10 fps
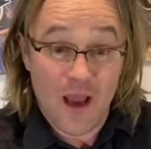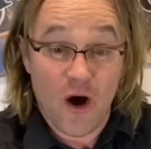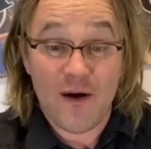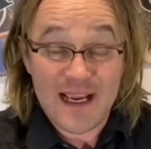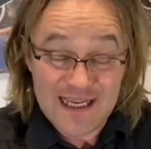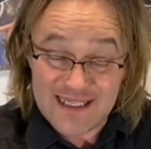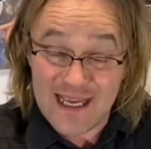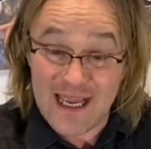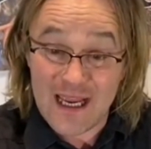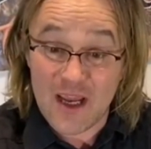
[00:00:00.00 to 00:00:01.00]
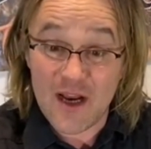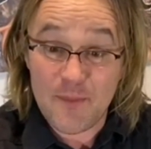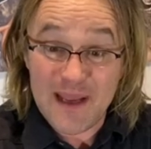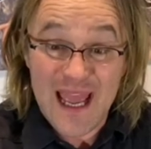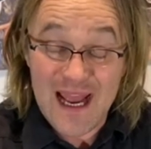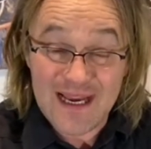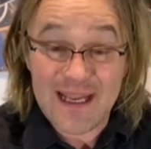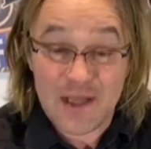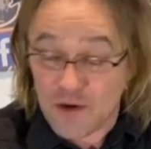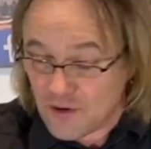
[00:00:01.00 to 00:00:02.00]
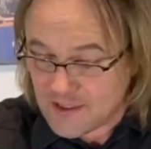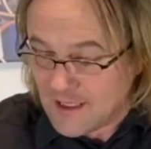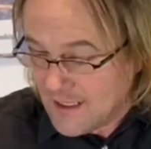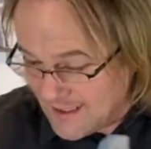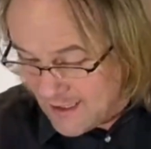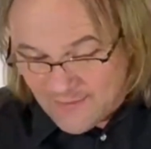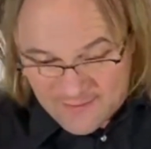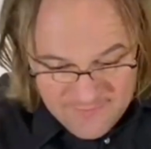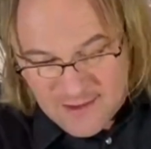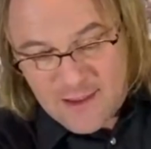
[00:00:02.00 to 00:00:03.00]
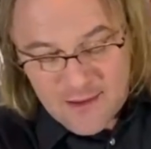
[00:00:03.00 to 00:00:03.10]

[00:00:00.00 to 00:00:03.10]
Or is it going to be any good? Now then,